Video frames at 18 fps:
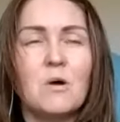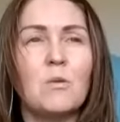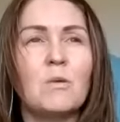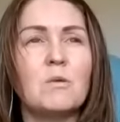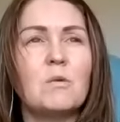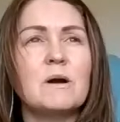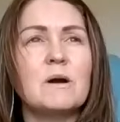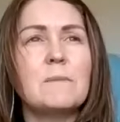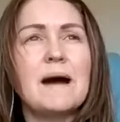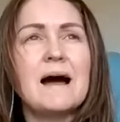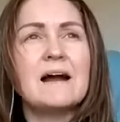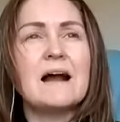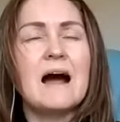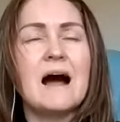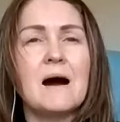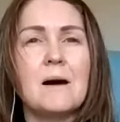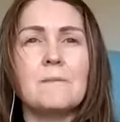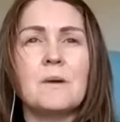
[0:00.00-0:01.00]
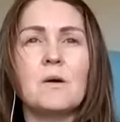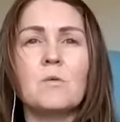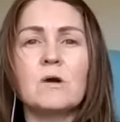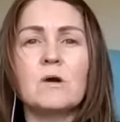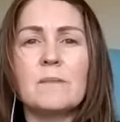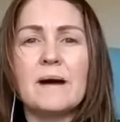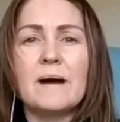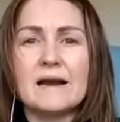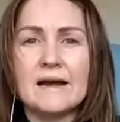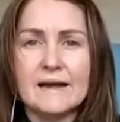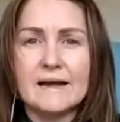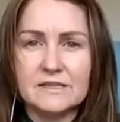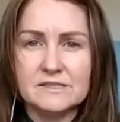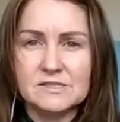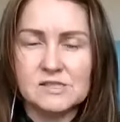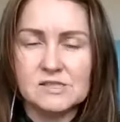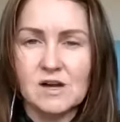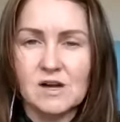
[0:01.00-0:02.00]
What about
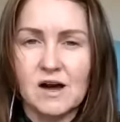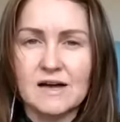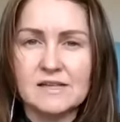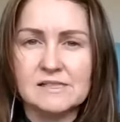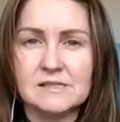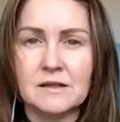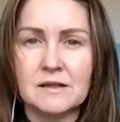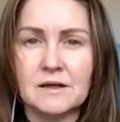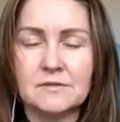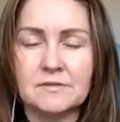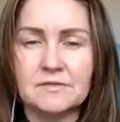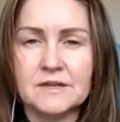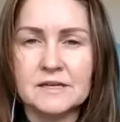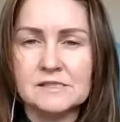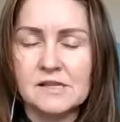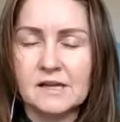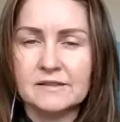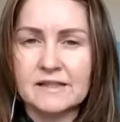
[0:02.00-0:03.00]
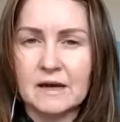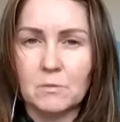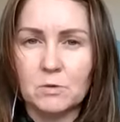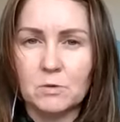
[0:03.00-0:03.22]
exercise and things like that?